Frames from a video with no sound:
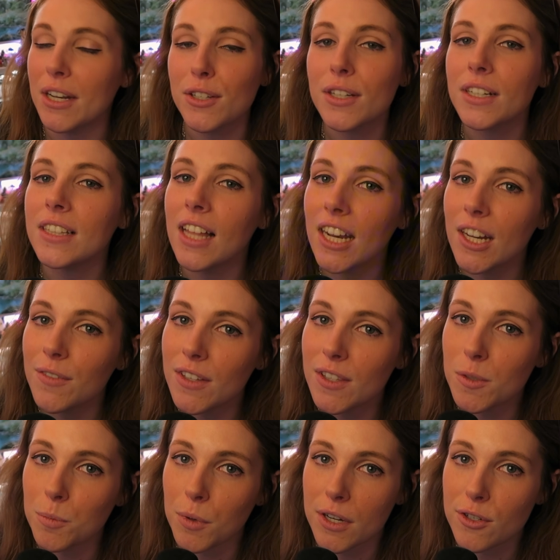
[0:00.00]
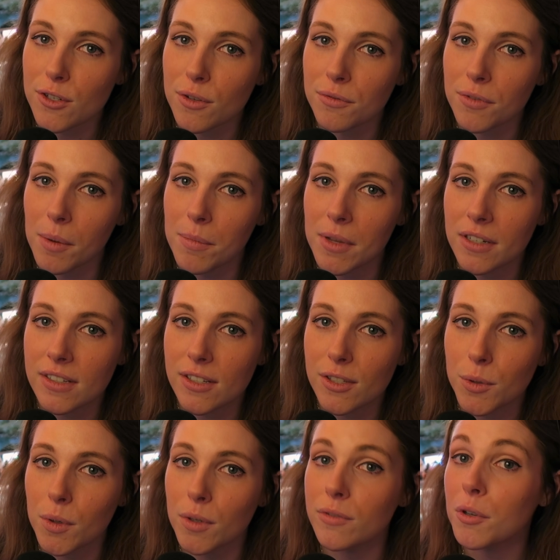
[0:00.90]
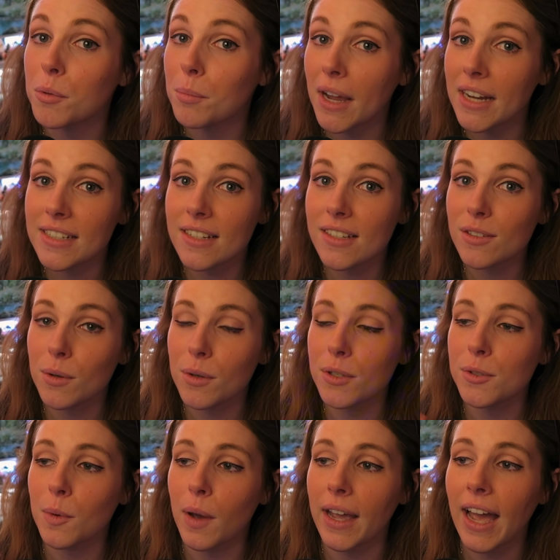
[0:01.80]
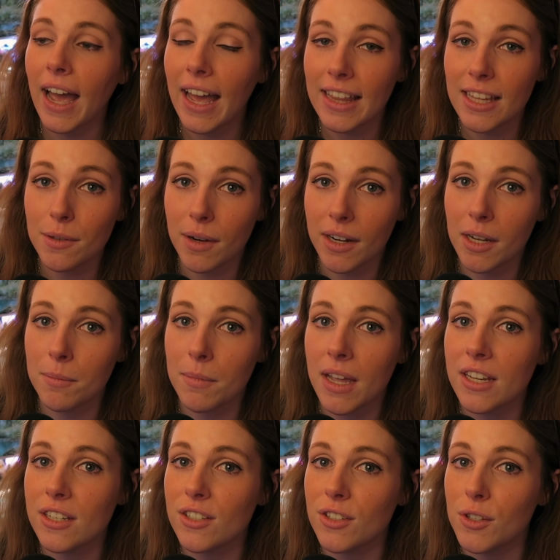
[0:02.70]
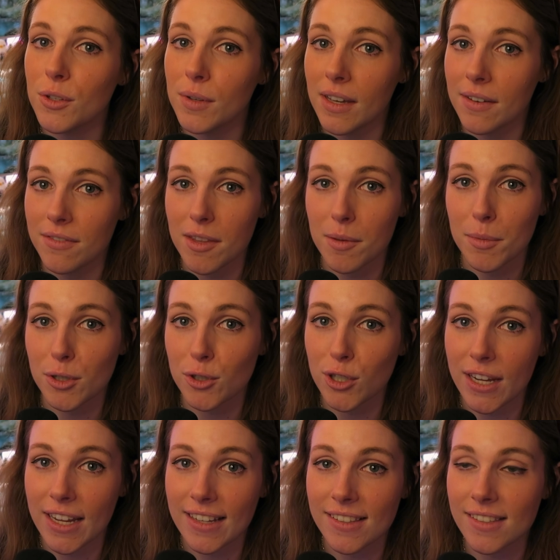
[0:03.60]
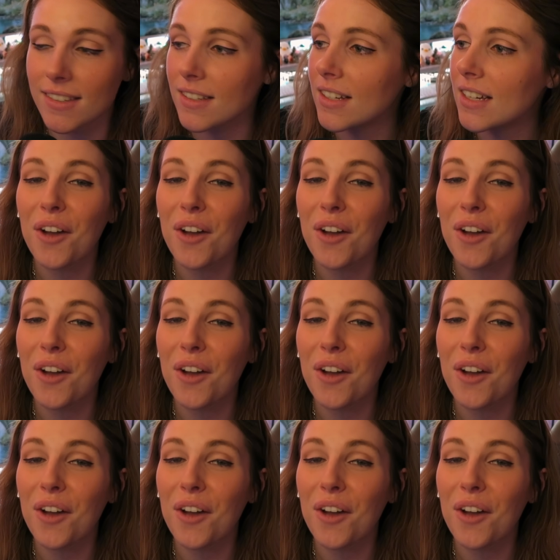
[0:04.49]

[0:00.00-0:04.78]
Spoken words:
I took a lot of inspiration from their Discord from my Discord, so I highly recommend you give them a chance.